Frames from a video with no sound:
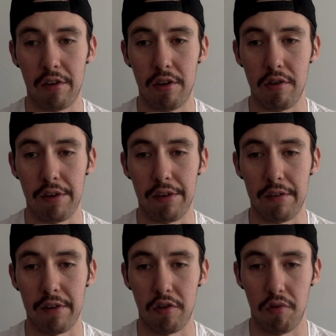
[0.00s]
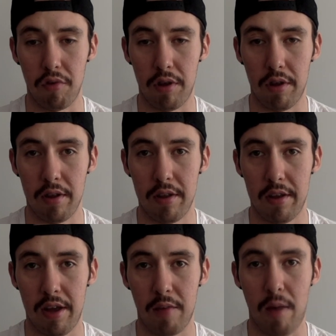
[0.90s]
locus of control?
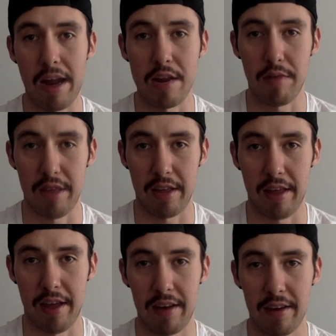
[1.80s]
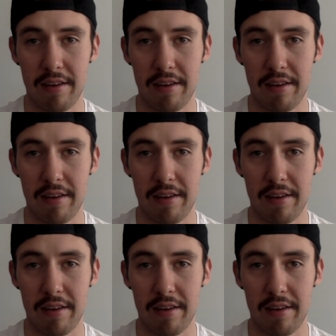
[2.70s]
And why do you think that?